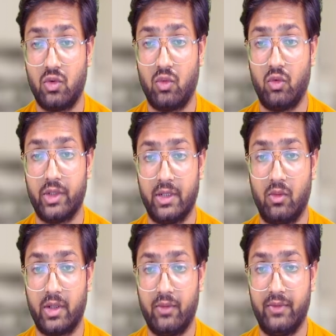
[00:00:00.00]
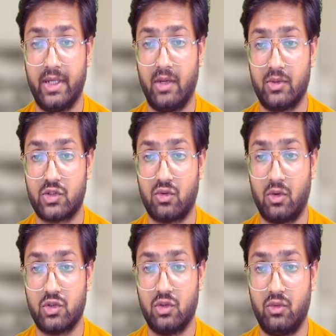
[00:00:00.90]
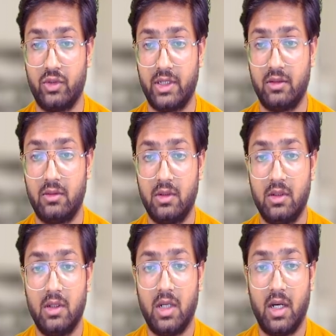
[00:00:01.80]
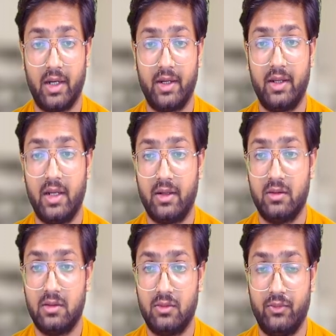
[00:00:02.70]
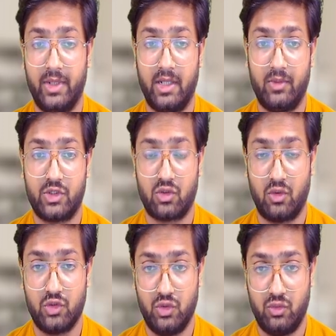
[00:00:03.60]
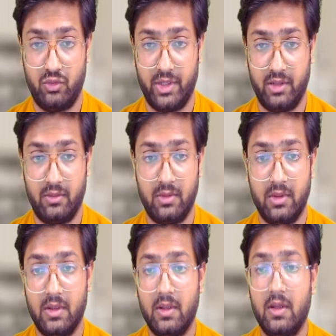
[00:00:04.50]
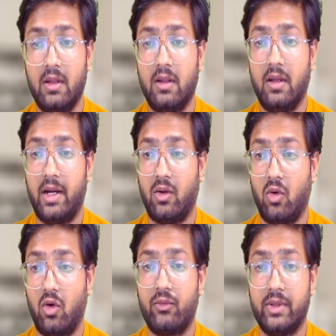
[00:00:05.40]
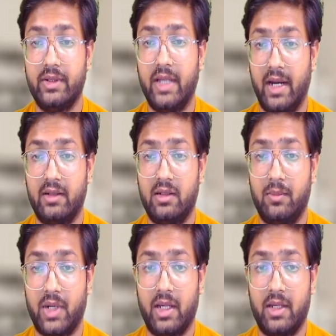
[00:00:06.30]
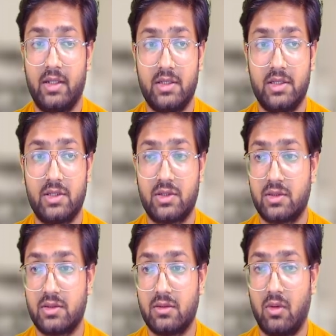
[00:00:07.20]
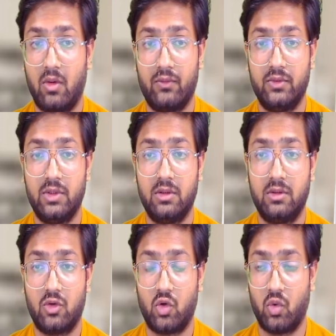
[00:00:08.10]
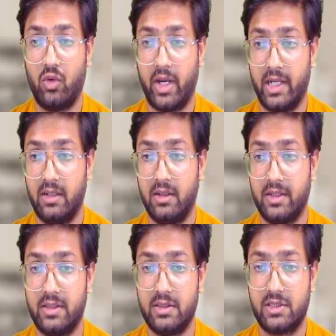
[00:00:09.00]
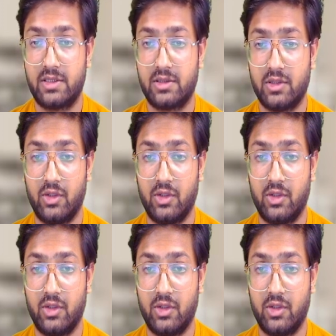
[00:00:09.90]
over here. Okay, we have a strong zone over here. Agree that we have a strong zone over here, and along with that, the price of the crude oil is